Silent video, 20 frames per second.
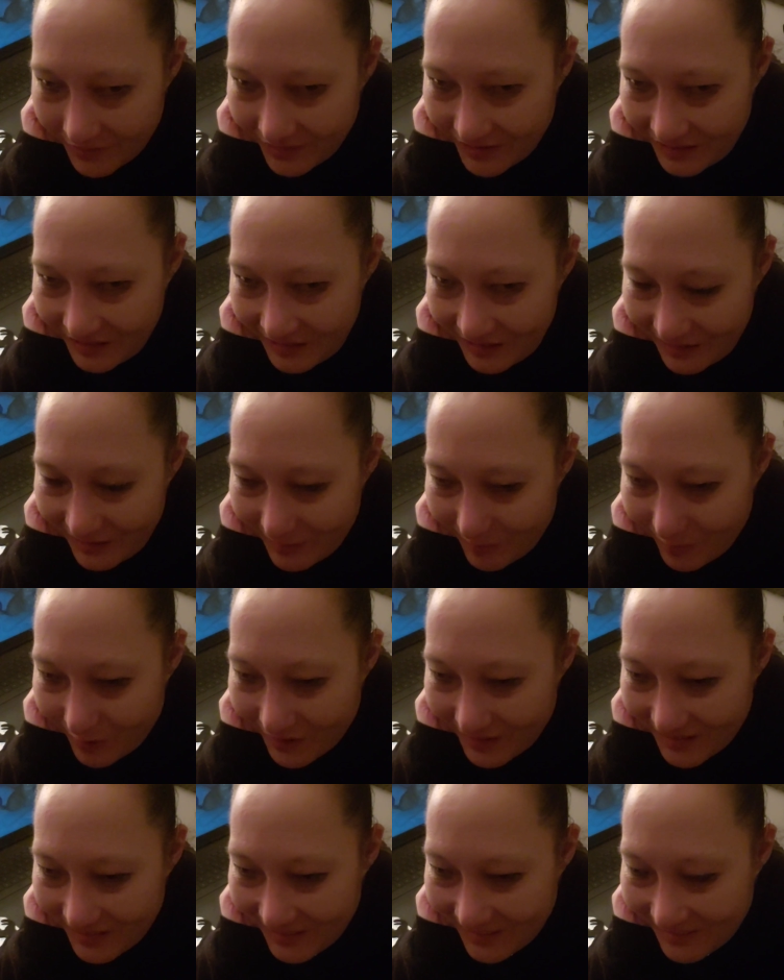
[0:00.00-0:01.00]
pills in the
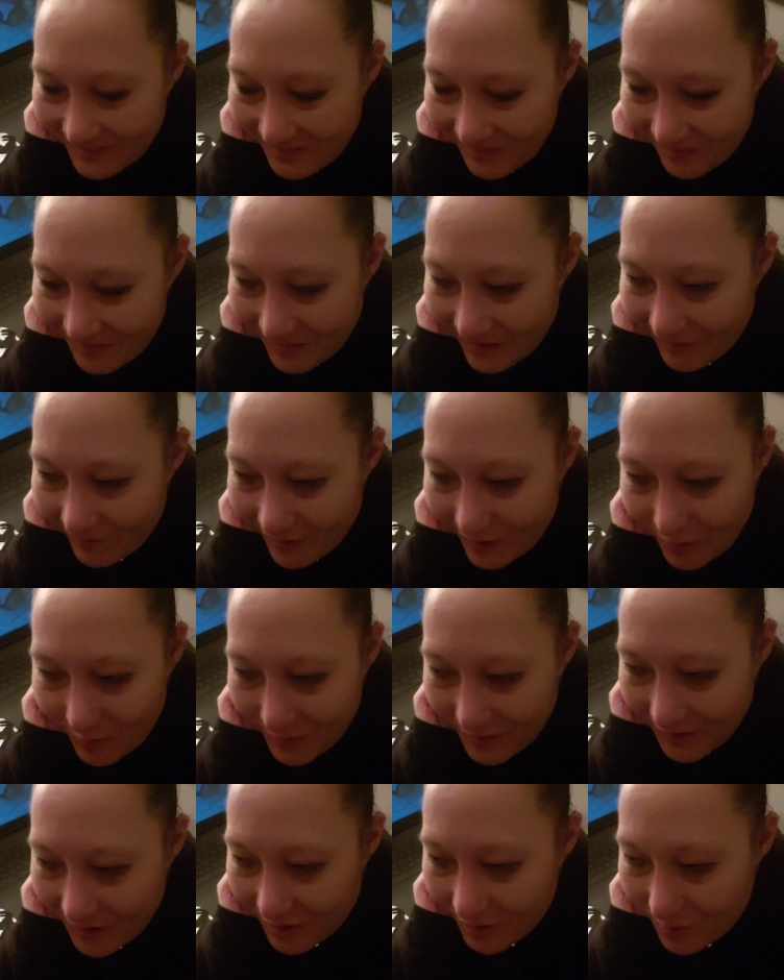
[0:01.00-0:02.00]
morning whenever I
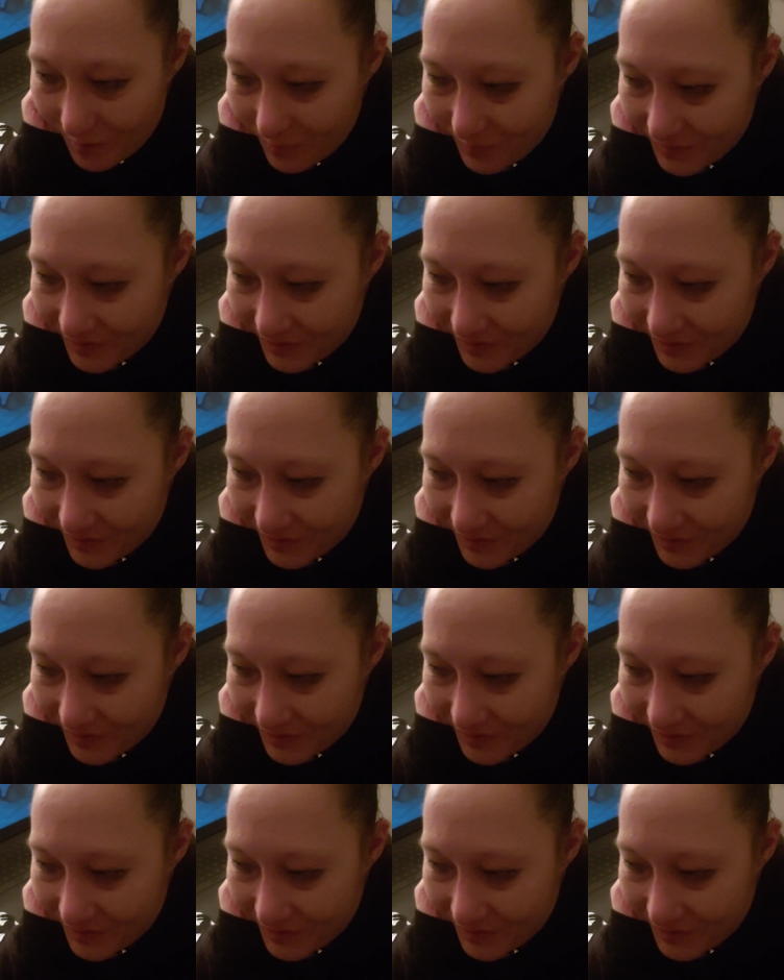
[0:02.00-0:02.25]
wake up.